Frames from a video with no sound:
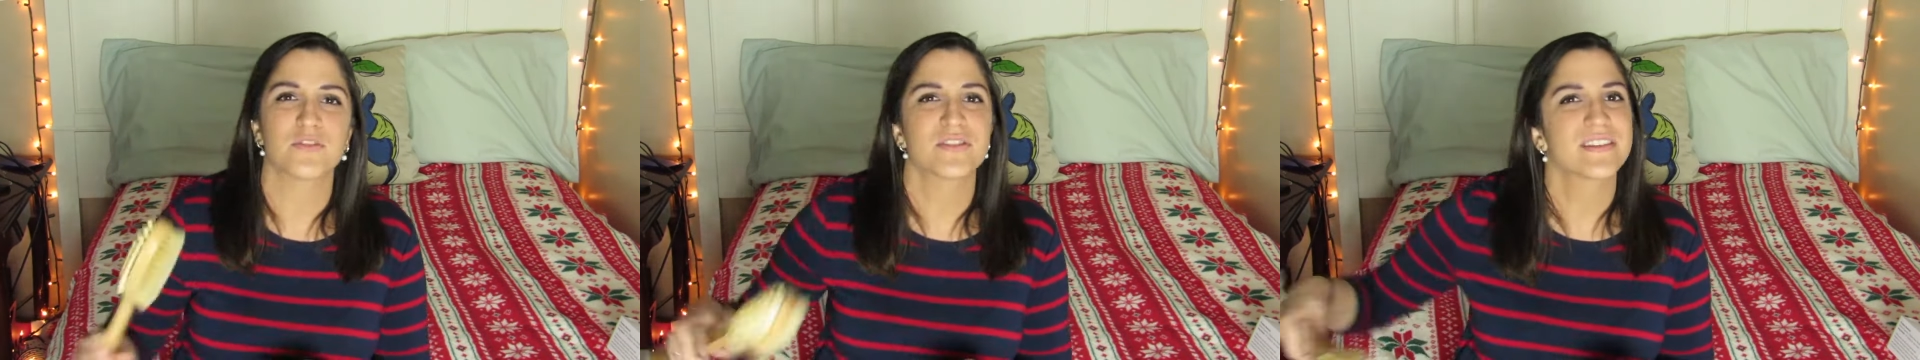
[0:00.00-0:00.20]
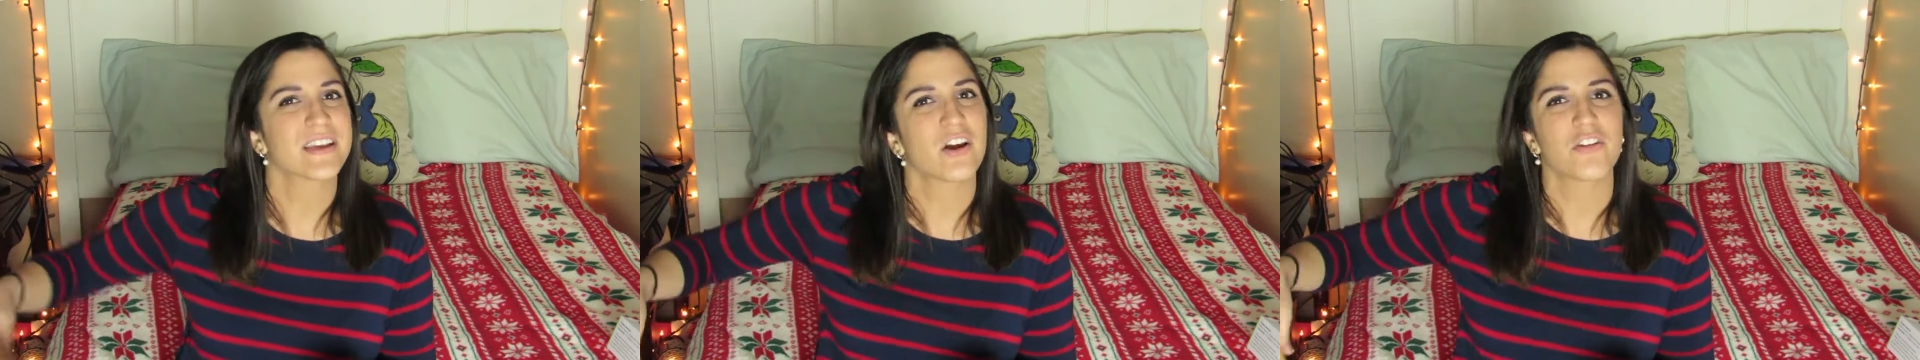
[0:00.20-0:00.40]

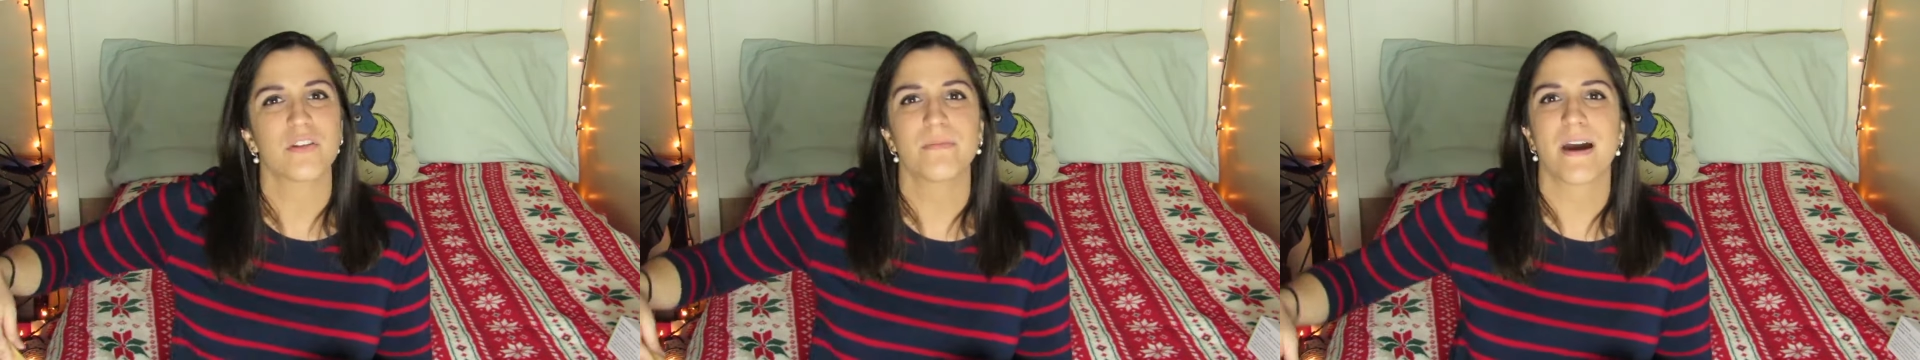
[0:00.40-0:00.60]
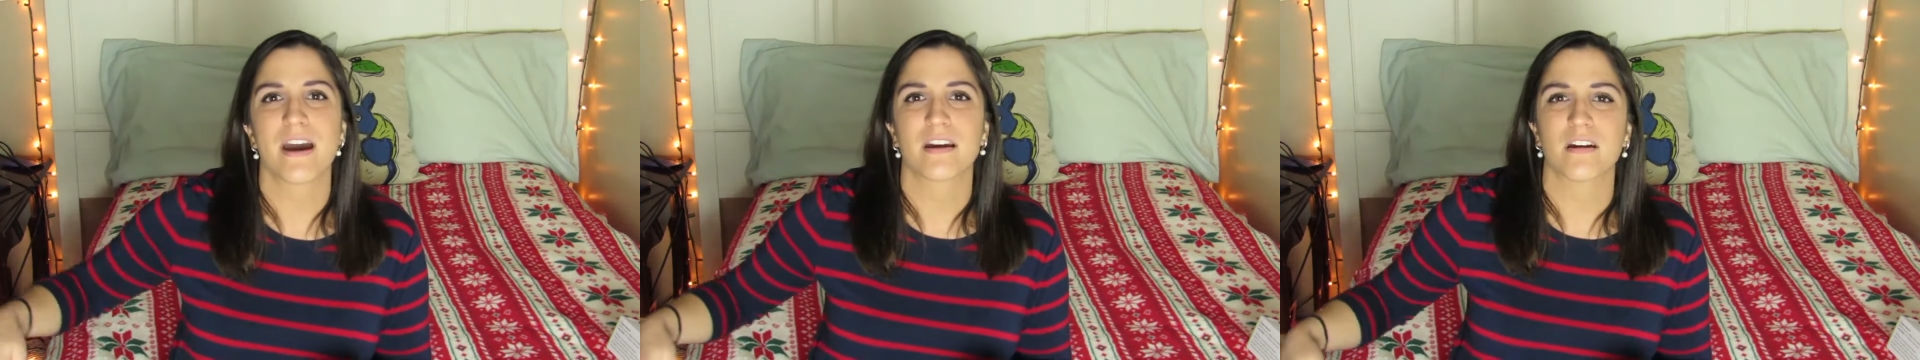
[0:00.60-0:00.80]
just like on
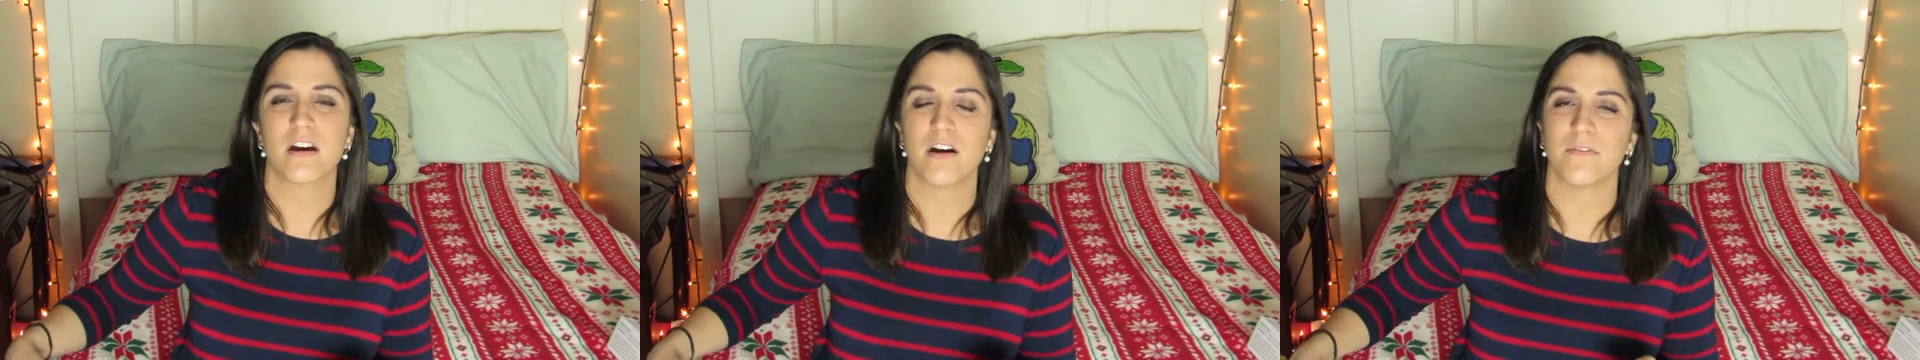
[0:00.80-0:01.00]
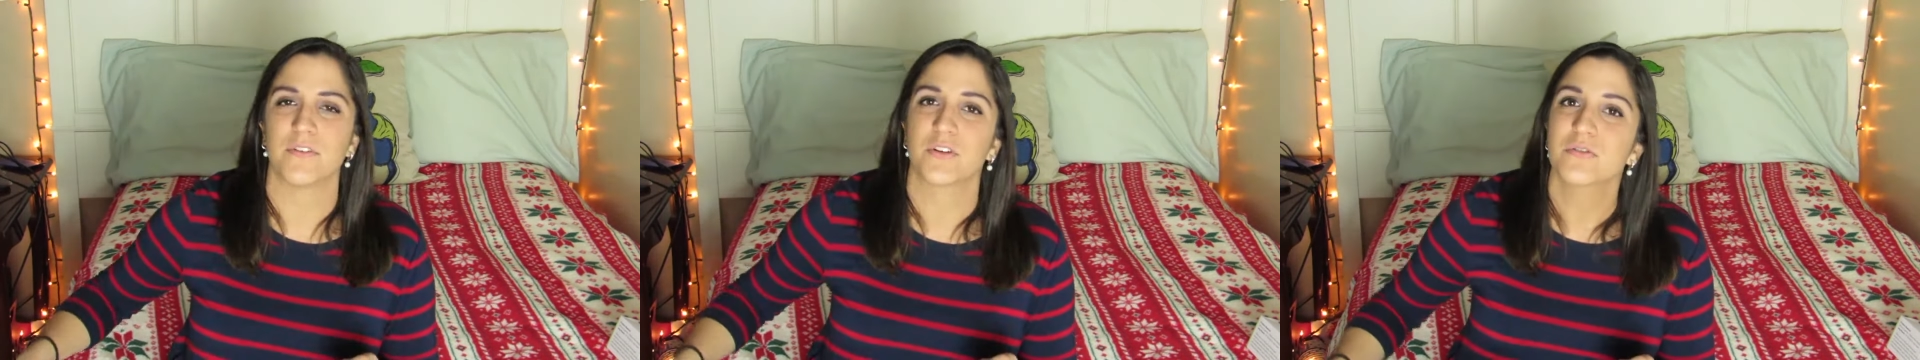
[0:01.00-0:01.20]
the back
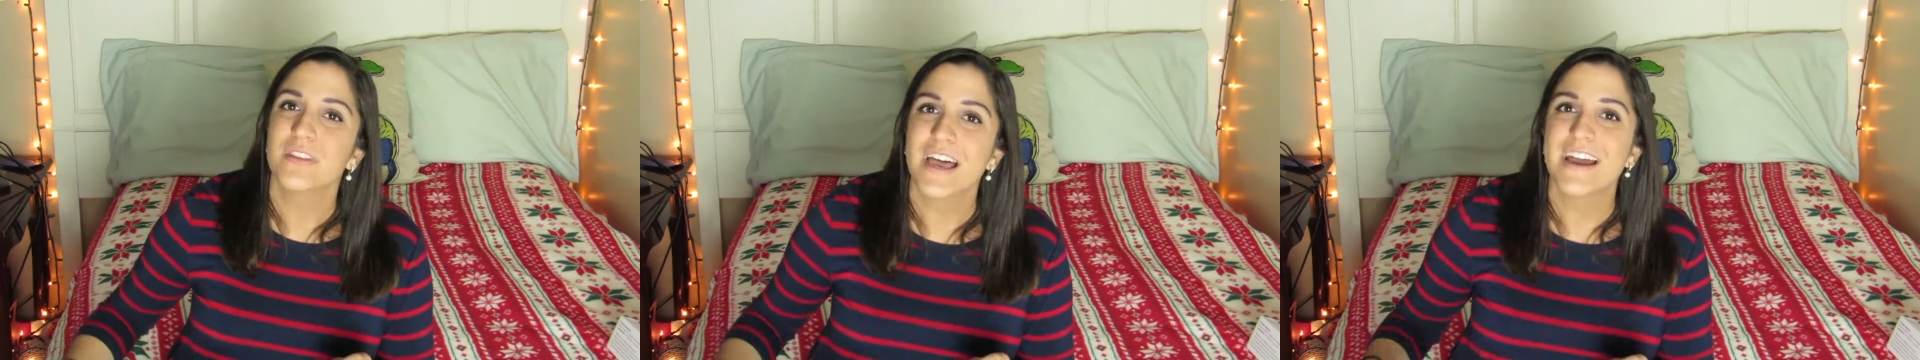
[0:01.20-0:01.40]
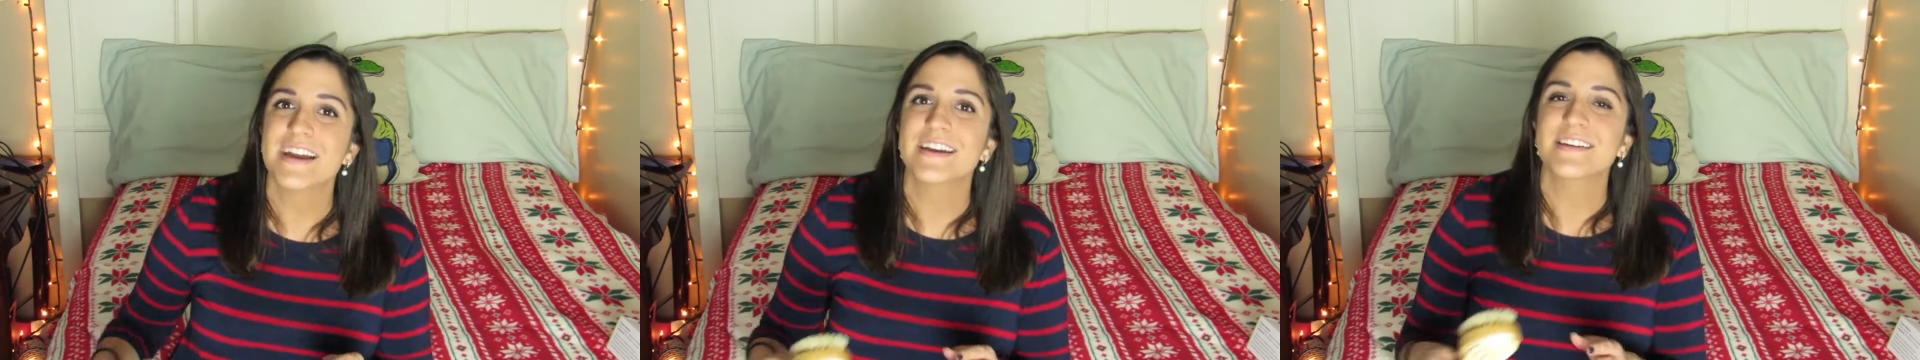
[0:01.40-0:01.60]
of your
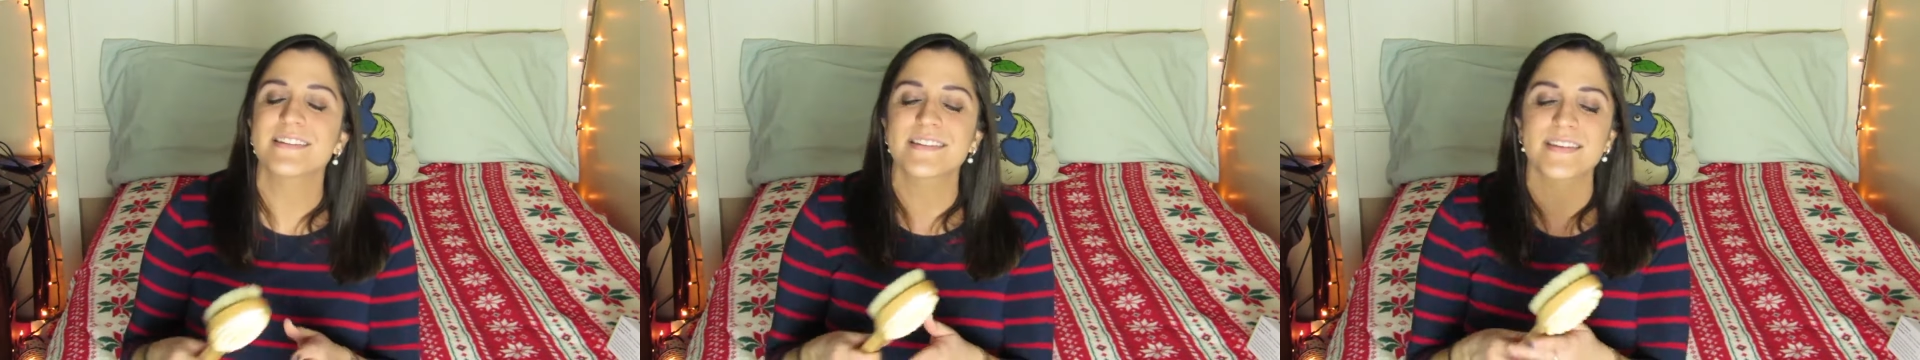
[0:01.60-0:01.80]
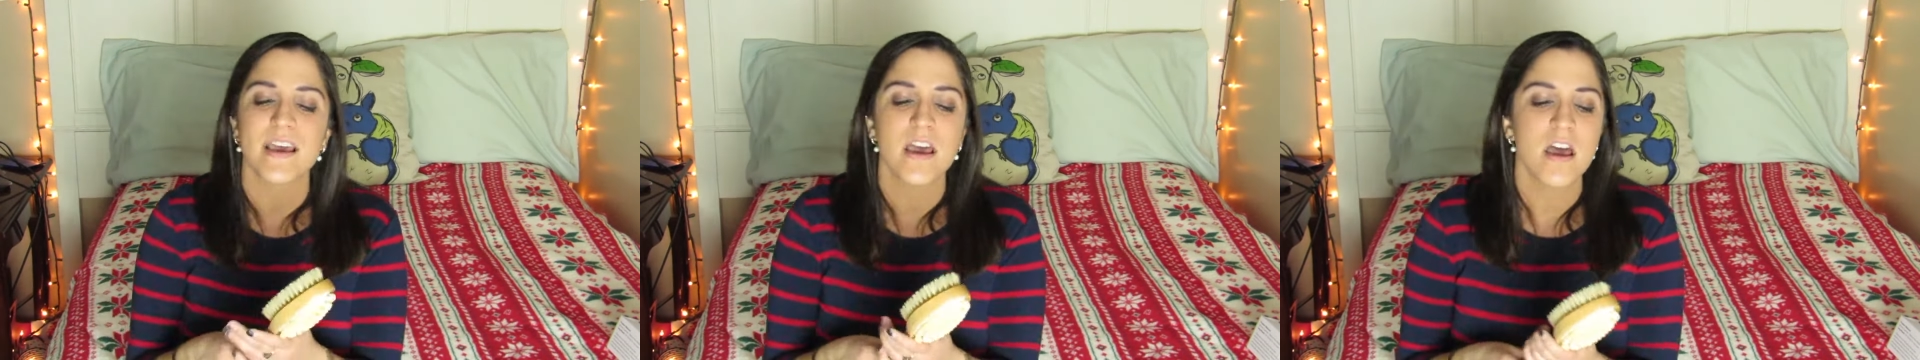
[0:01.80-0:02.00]

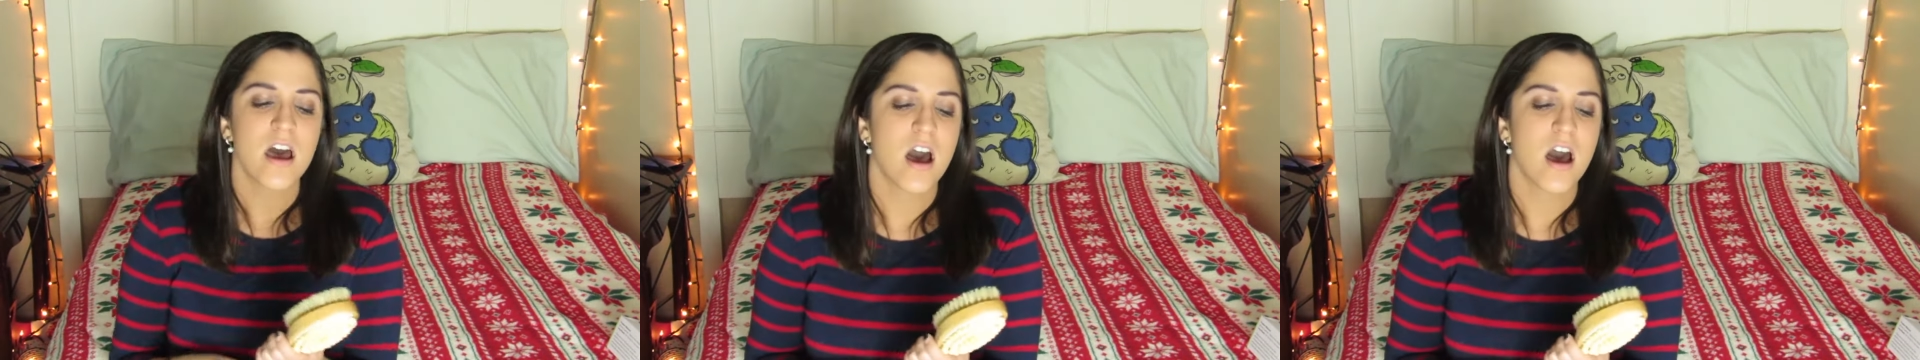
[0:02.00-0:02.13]
legs.